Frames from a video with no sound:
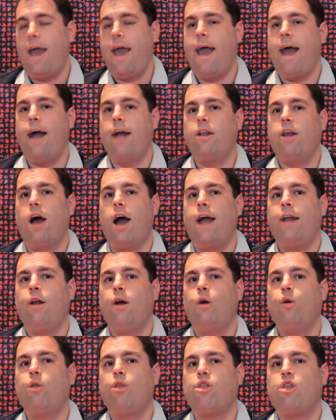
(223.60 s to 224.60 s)
And I
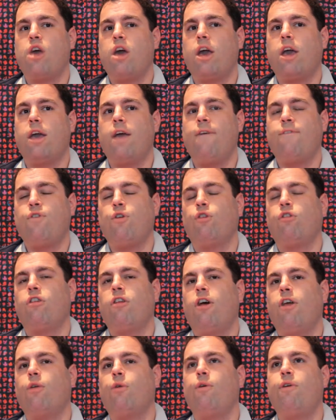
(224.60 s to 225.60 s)
don't think, if there's
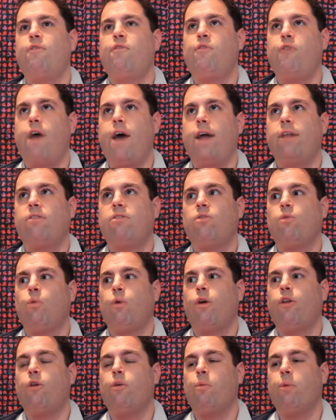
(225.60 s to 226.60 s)
another event
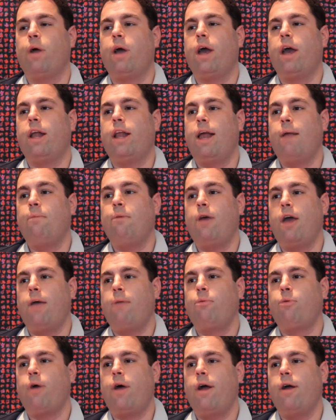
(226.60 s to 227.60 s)
where they're bringing in
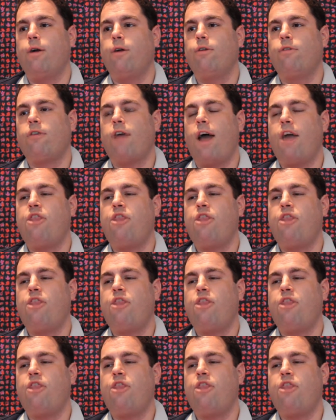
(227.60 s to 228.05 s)
NBA players,